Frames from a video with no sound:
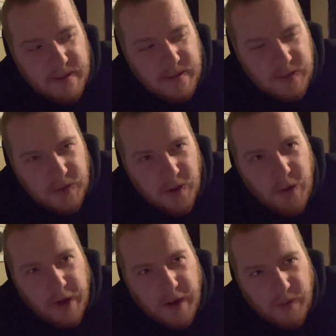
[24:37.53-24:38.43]
You know
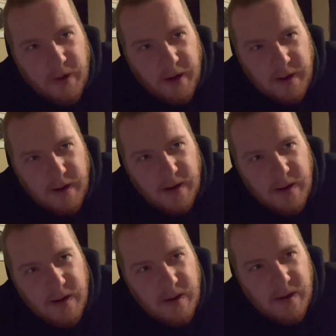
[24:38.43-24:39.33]
that, right?
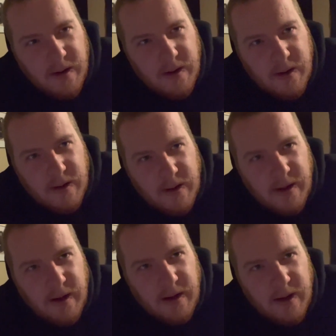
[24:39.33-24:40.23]

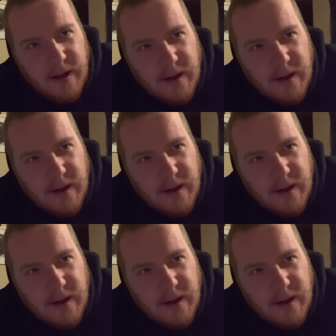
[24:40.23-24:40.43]
Like,